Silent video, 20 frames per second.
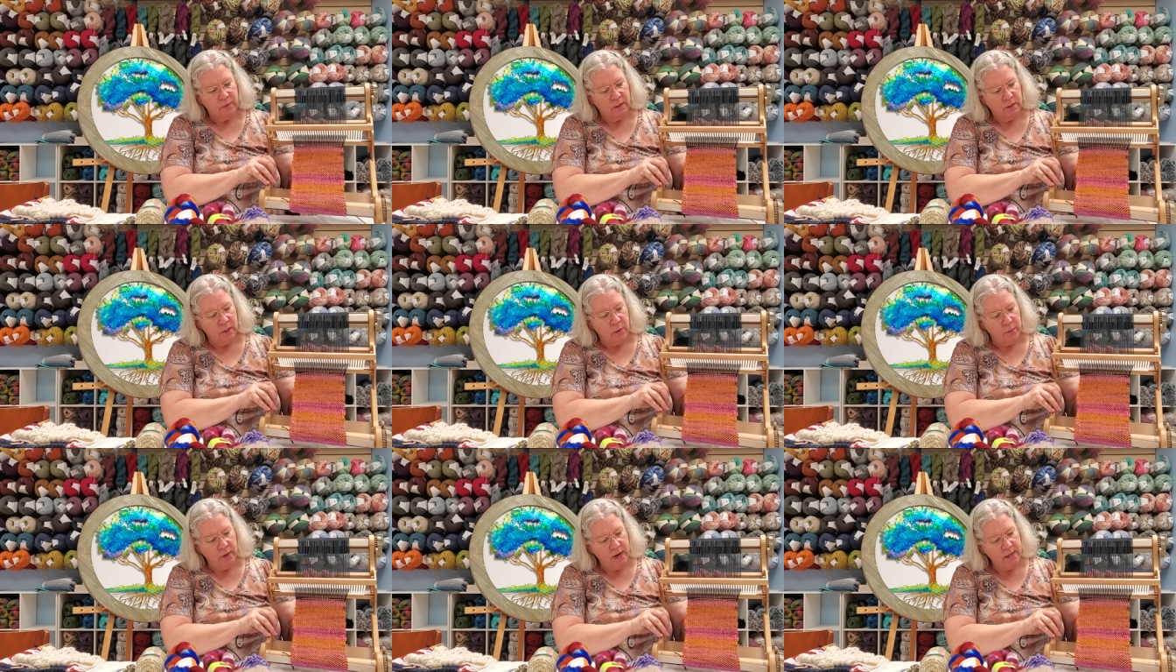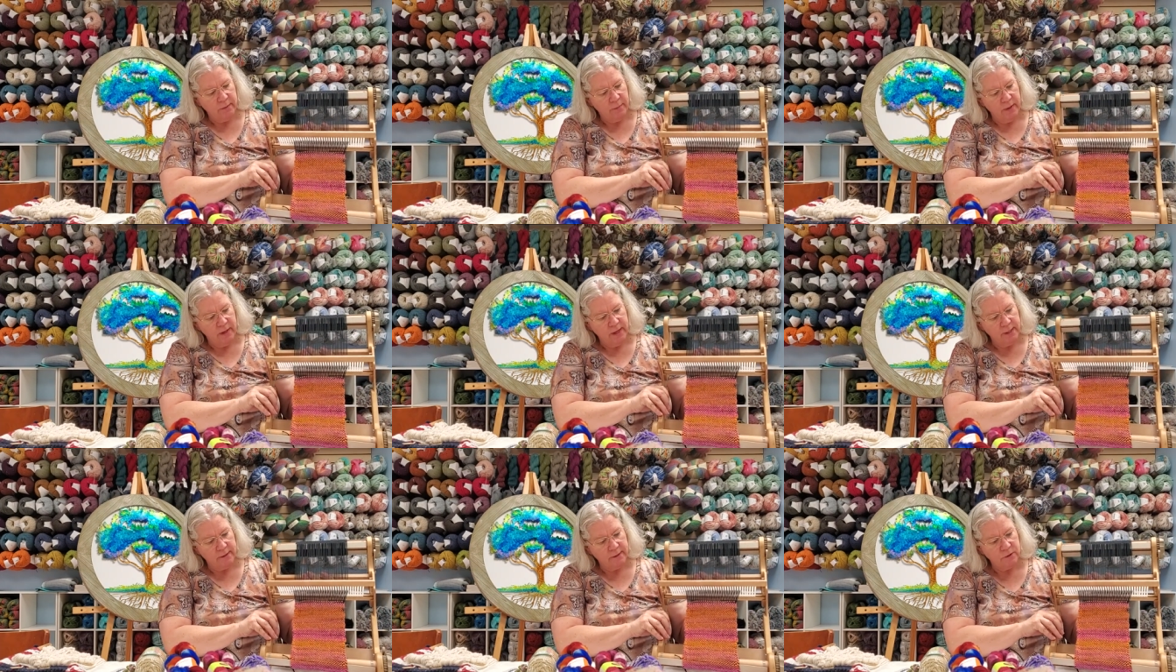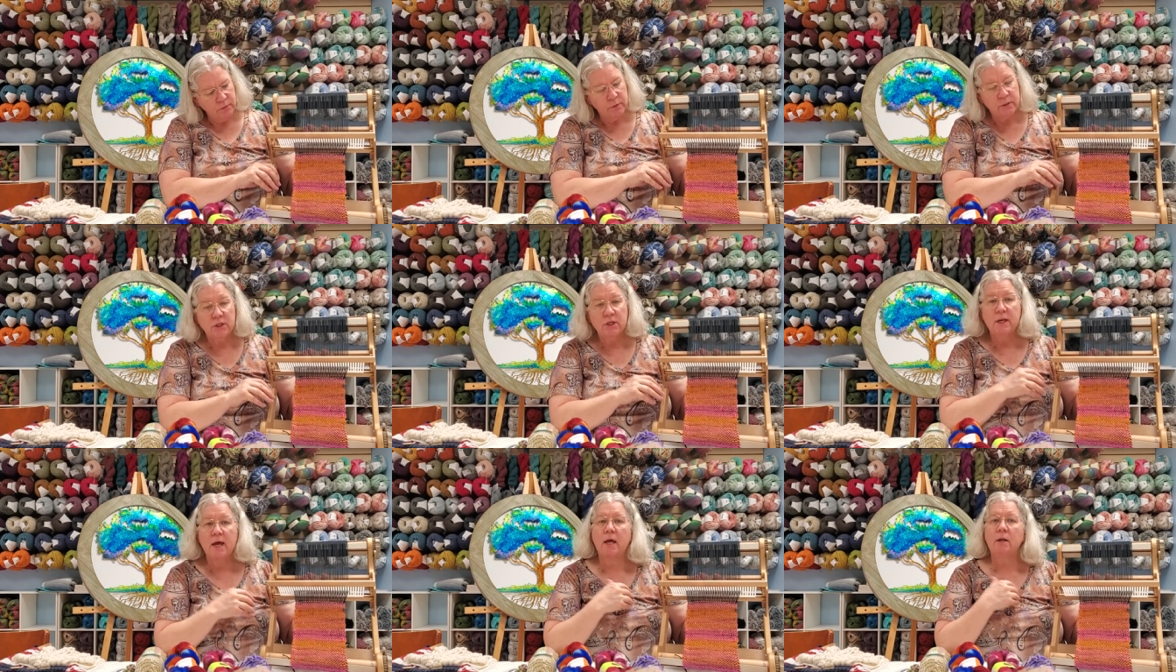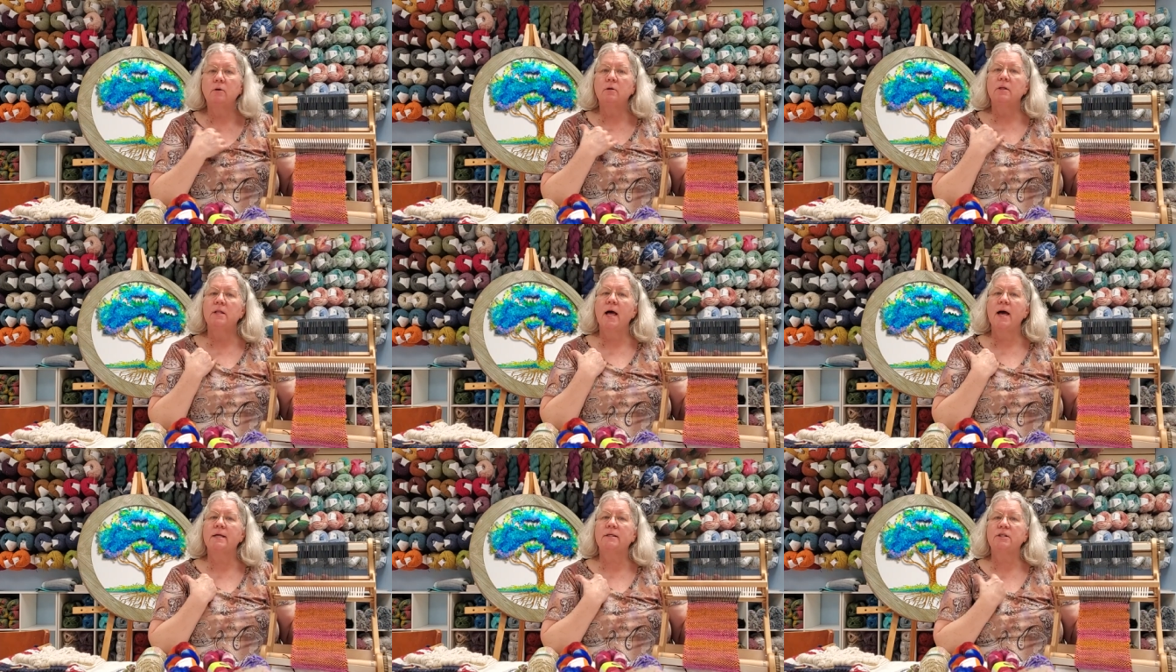Now we had a Beginners Rigid Heddle
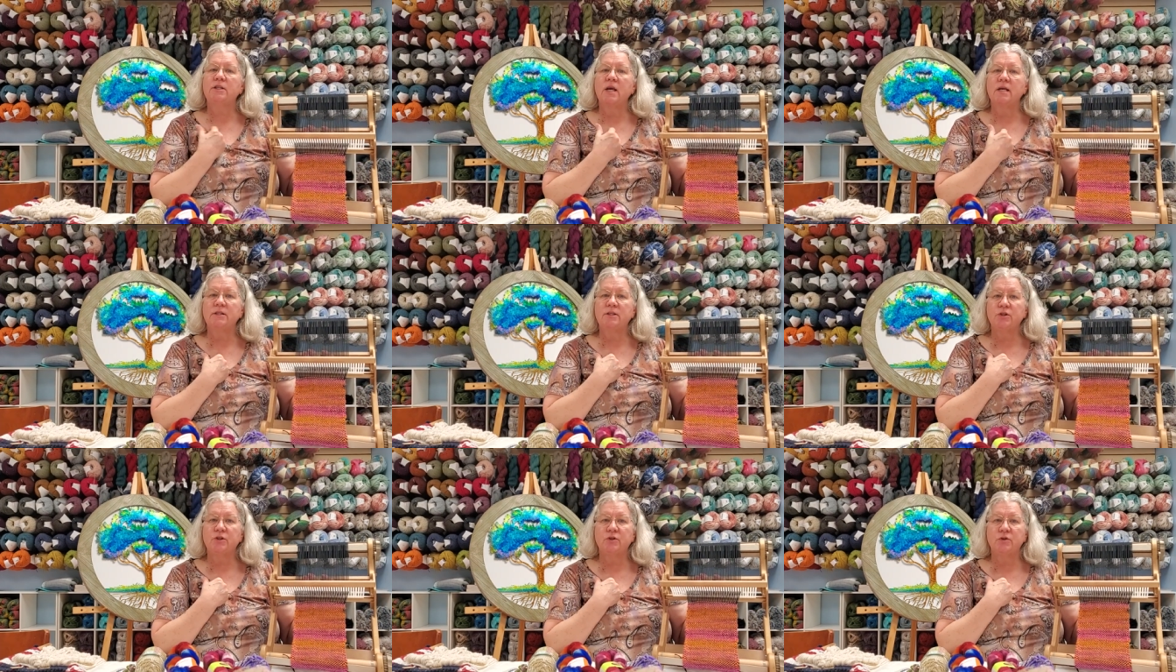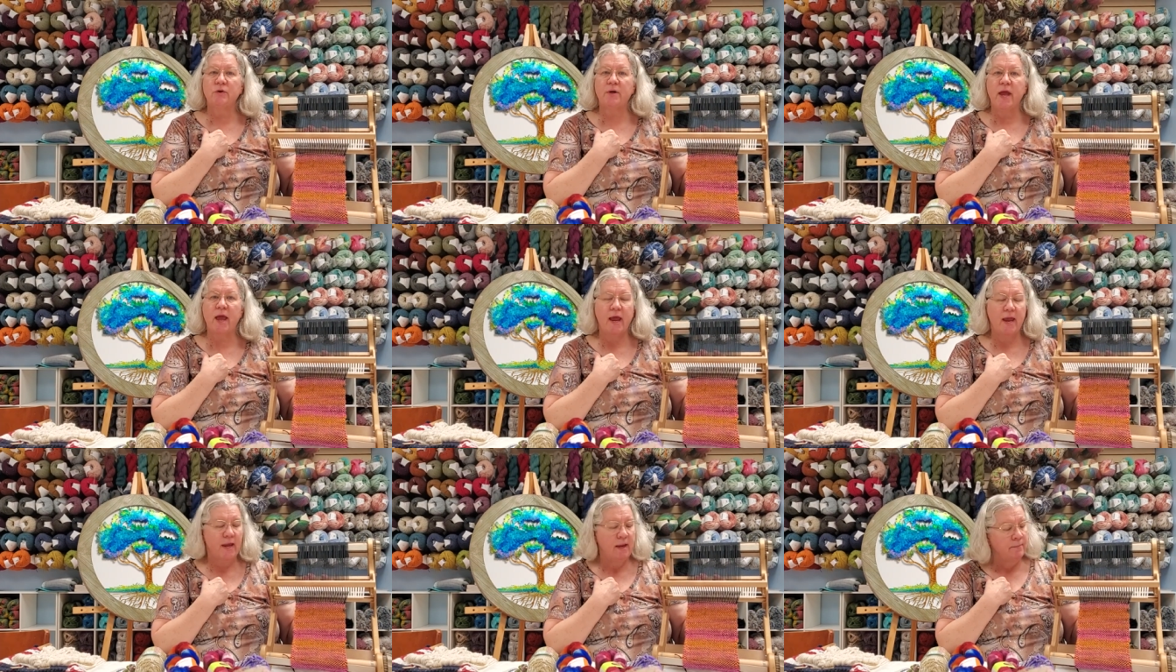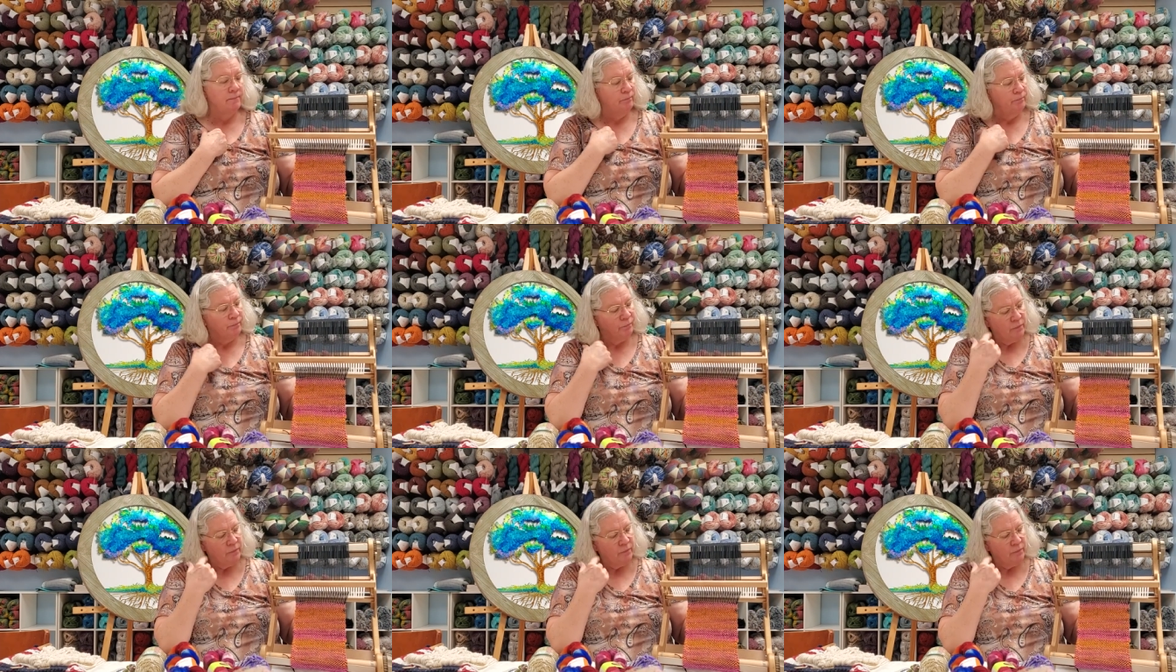class yesterday,